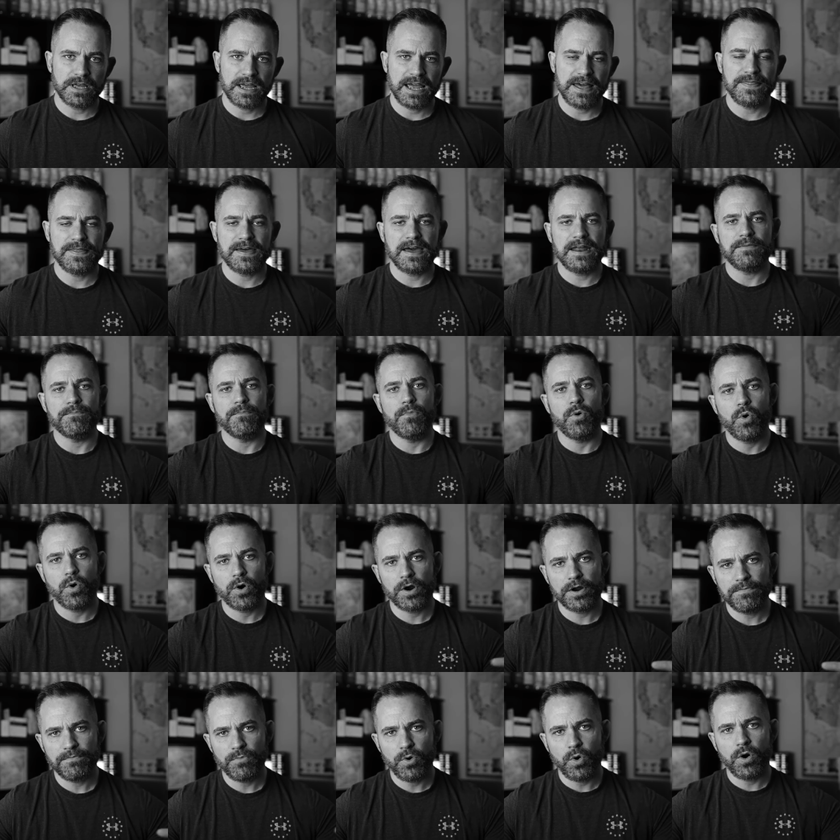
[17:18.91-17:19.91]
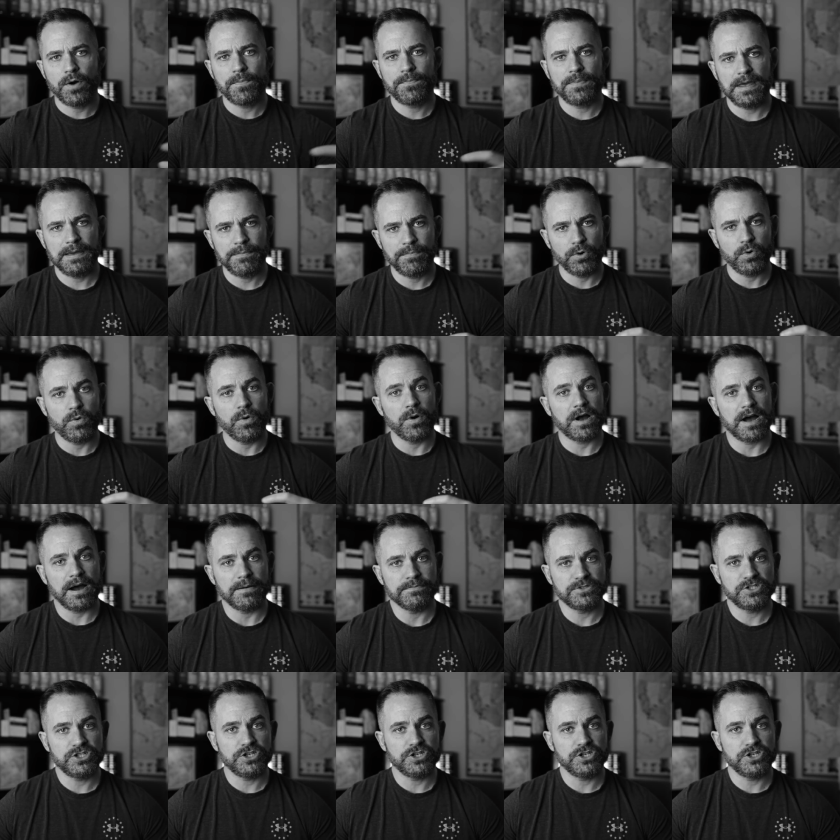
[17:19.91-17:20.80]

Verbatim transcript: And then more and more people will come